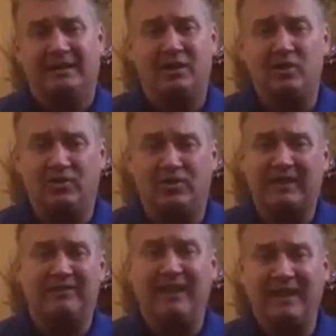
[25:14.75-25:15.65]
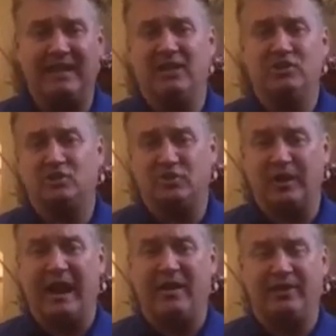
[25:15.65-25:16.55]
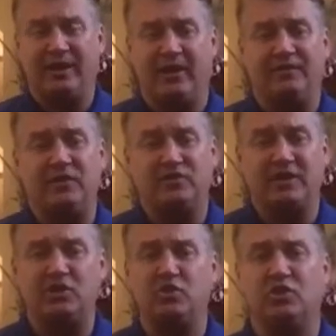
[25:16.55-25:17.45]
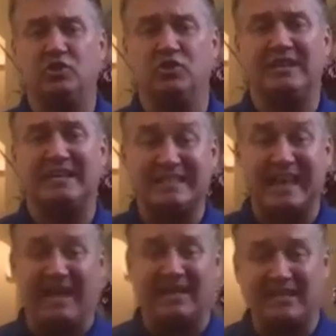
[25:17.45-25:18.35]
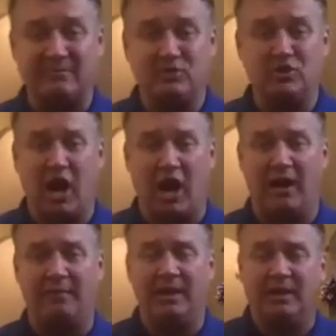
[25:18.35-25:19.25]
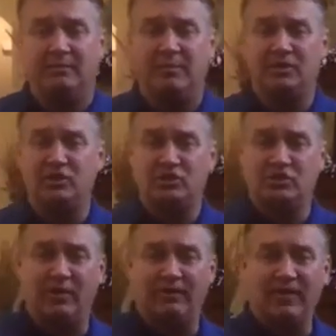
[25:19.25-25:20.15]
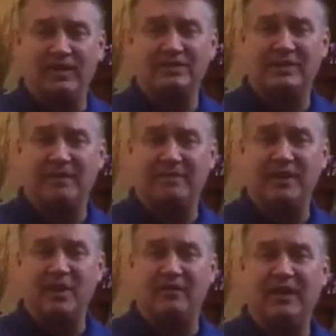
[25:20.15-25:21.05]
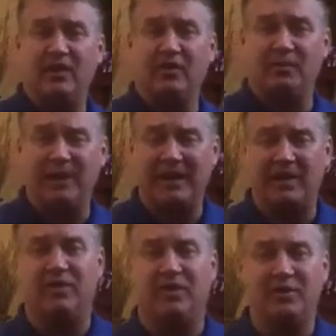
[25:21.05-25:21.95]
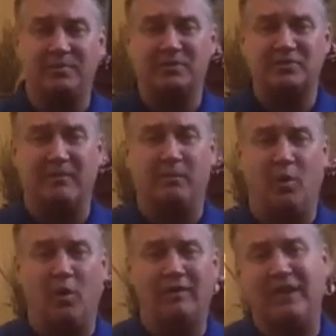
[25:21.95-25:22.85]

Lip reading: Can you think of any industry out there if you said you can do the exact same job, but just do it for this company over here and they'll pay you 30% more?